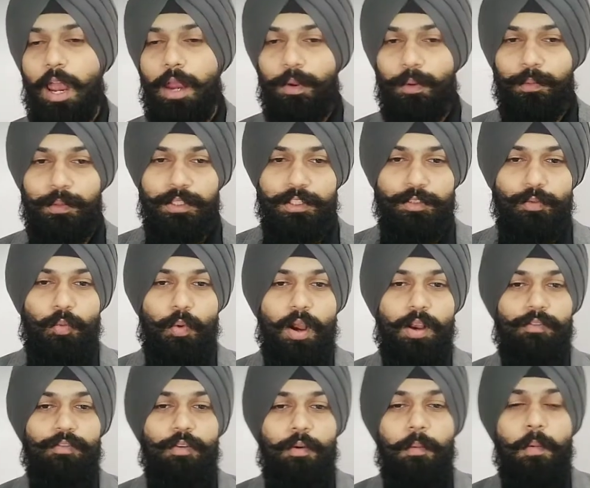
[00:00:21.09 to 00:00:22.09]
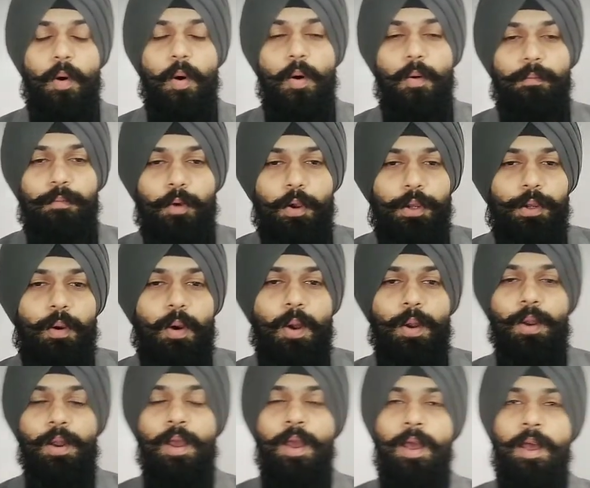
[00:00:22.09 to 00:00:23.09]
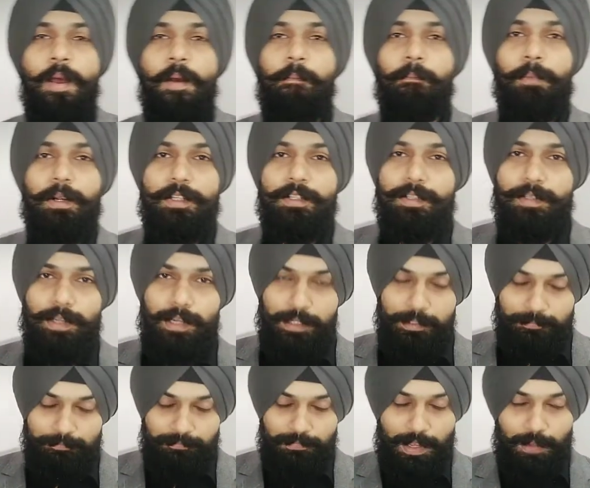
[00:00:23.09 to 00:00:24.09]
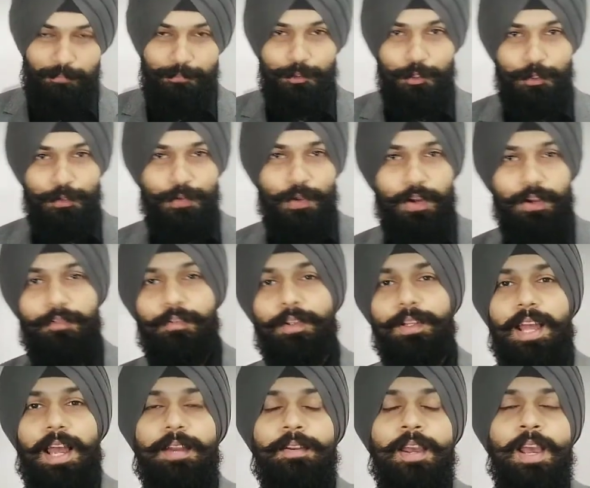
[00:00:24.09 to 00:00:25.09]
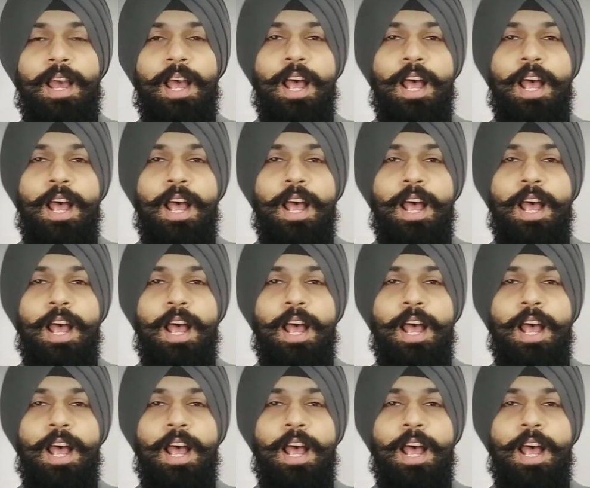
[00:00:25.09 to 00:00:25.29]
I know this is work from home going on, but still, I'm so sorry for that.